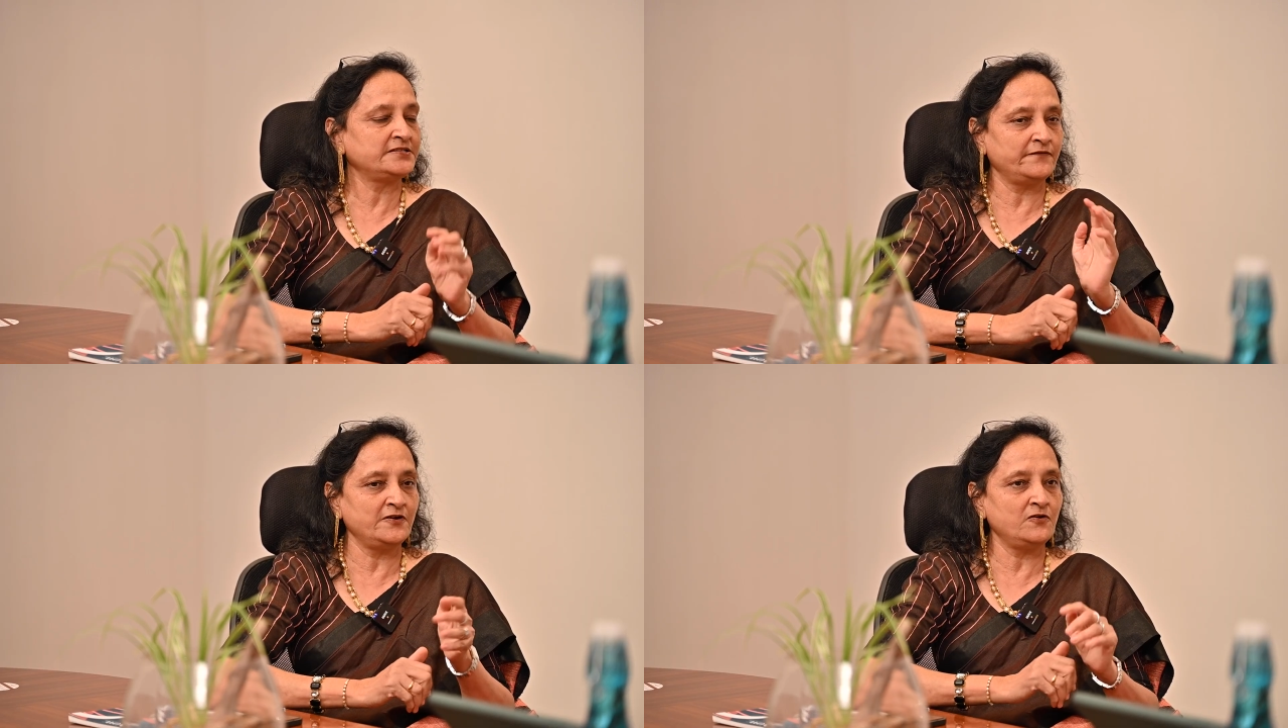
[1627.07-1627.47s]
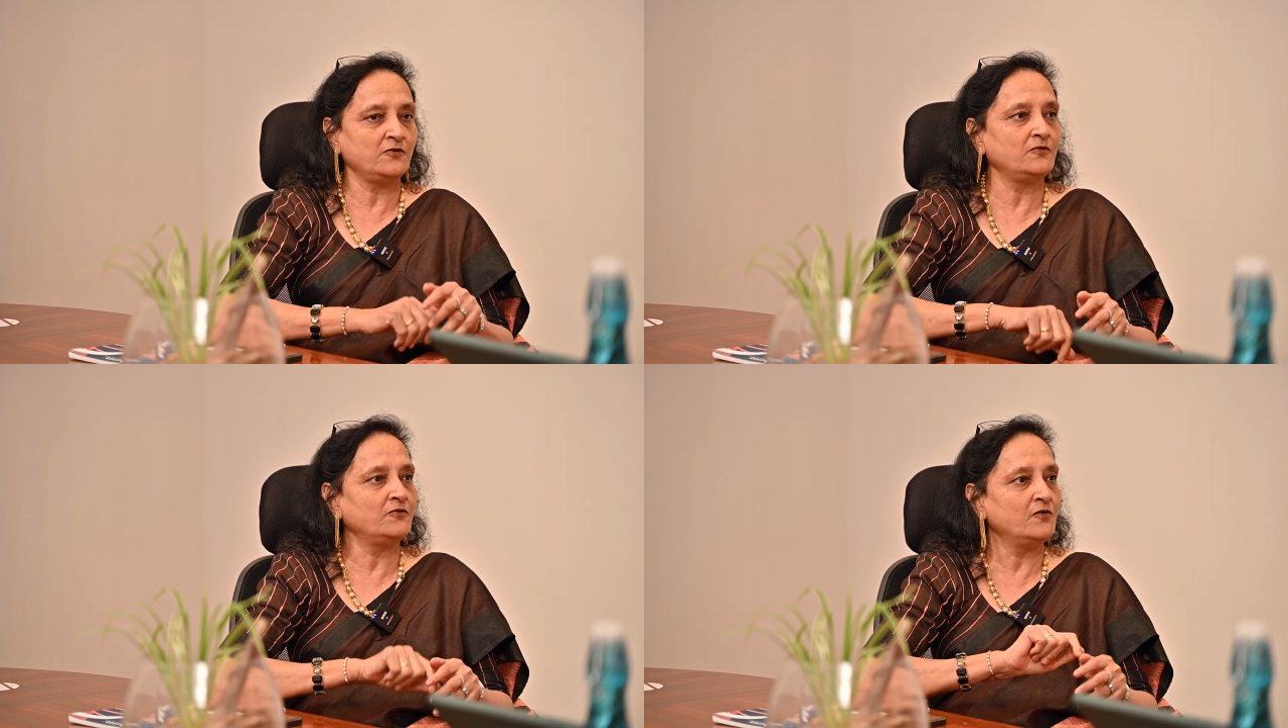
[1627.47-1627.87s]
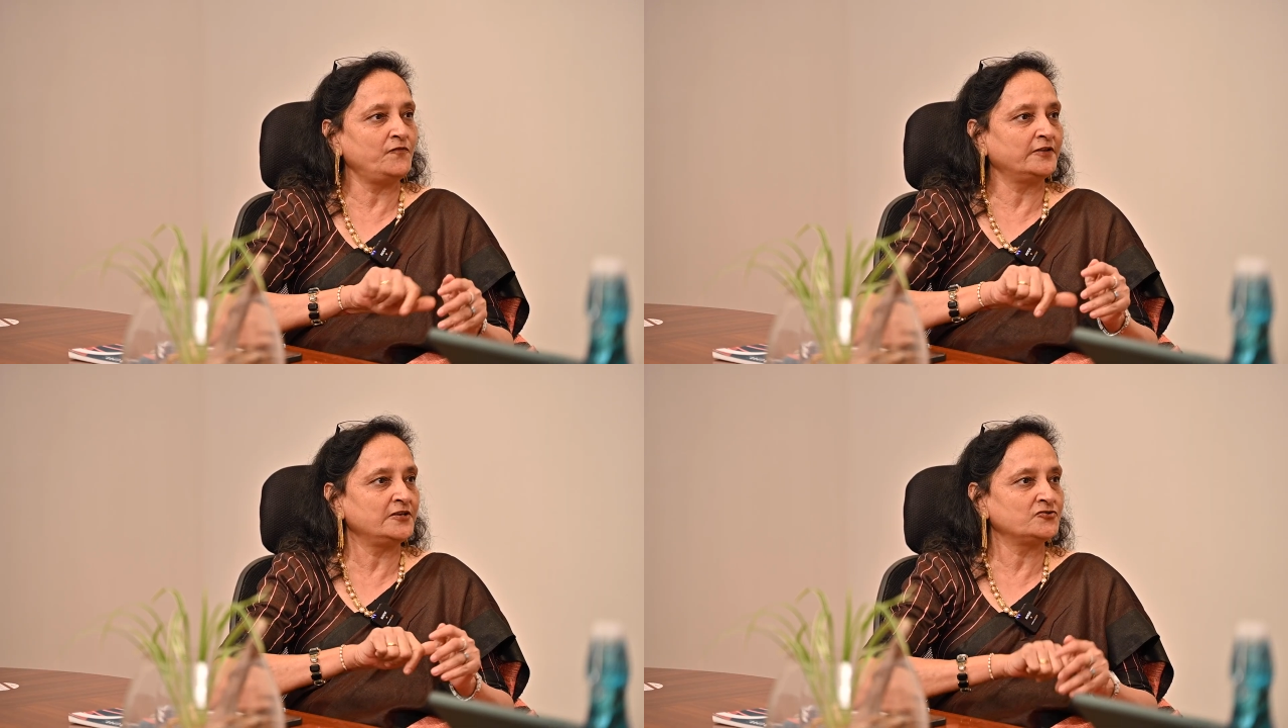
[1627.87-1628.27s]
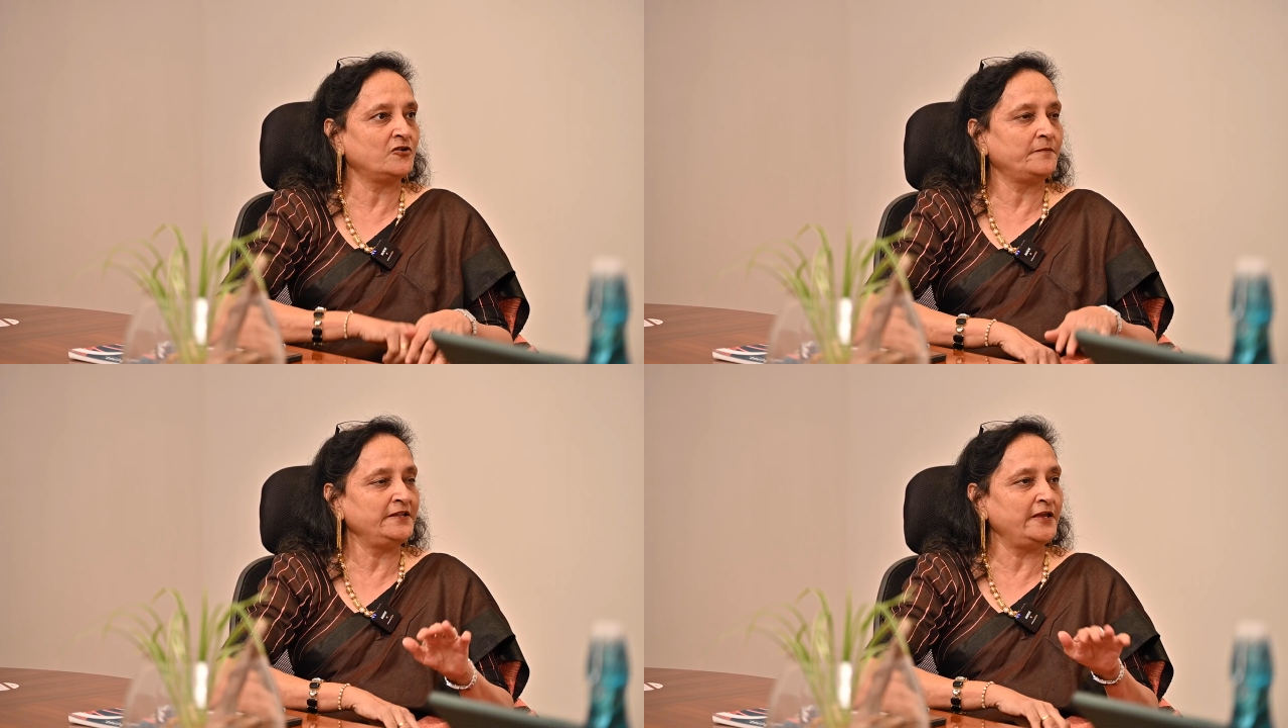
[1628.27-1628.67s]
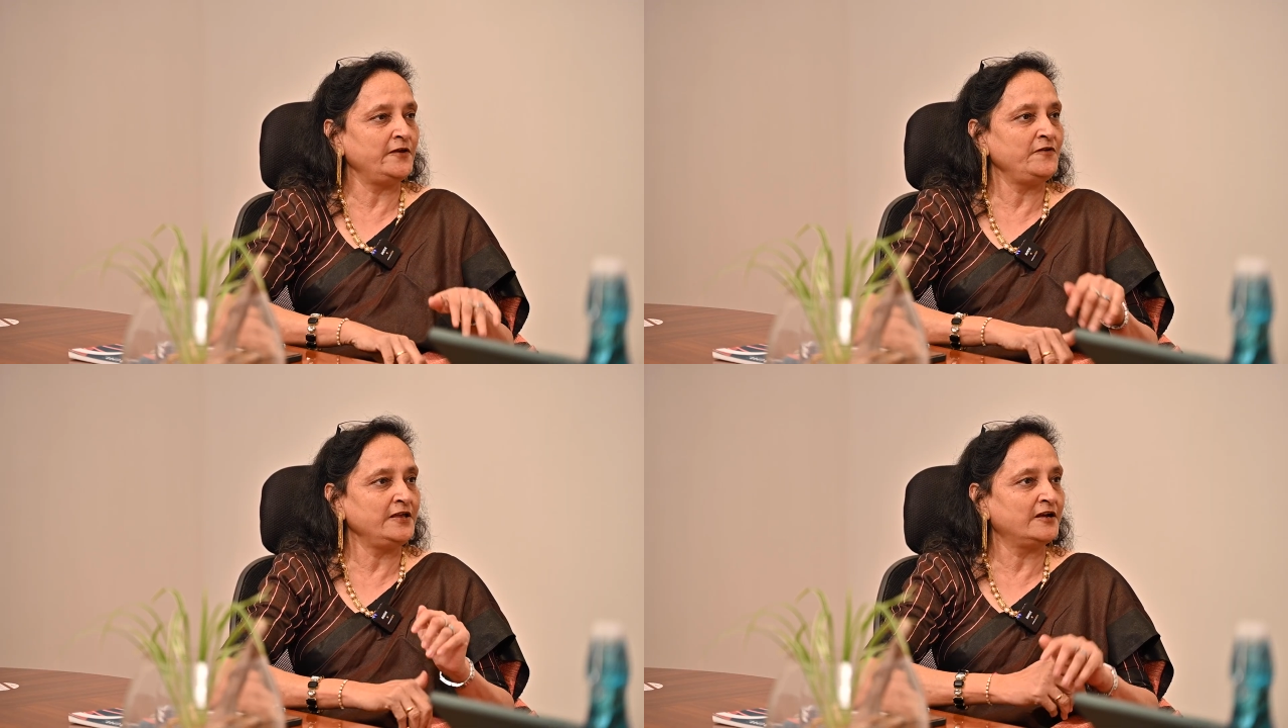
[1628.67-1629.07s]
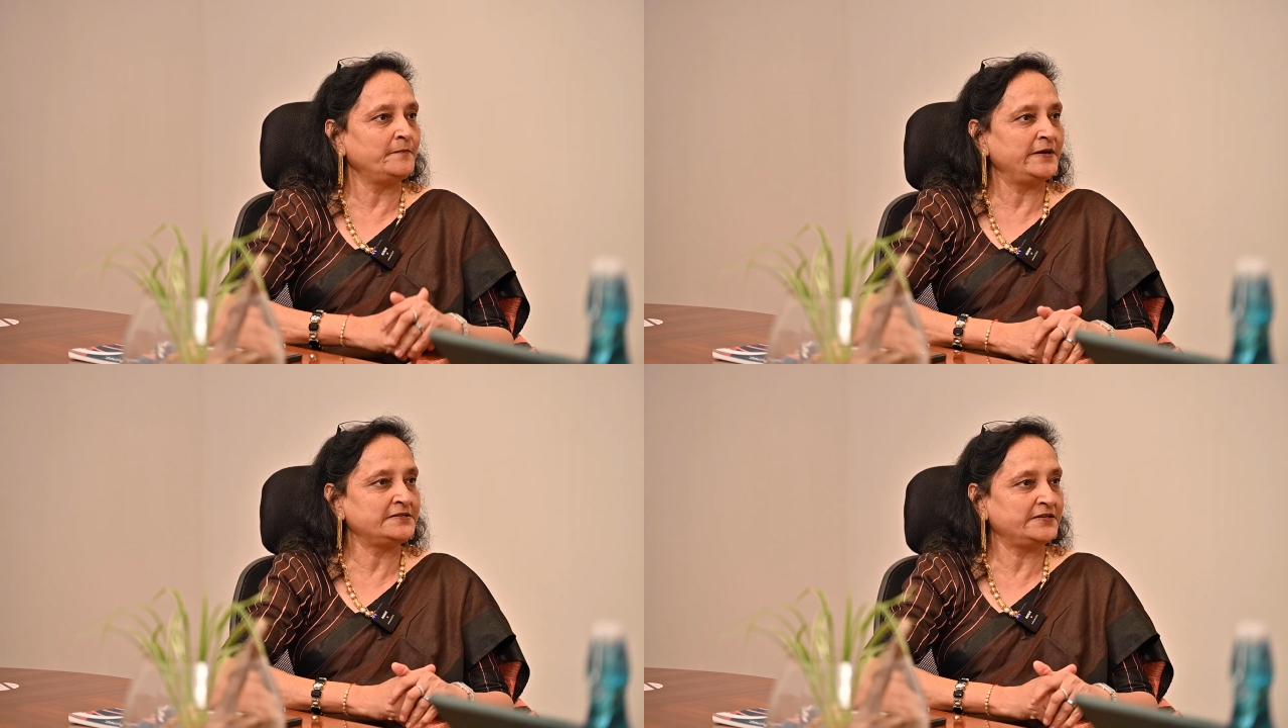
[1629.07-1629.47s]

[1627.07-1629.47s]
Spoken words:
7 o'clock go for the job, in the evening come at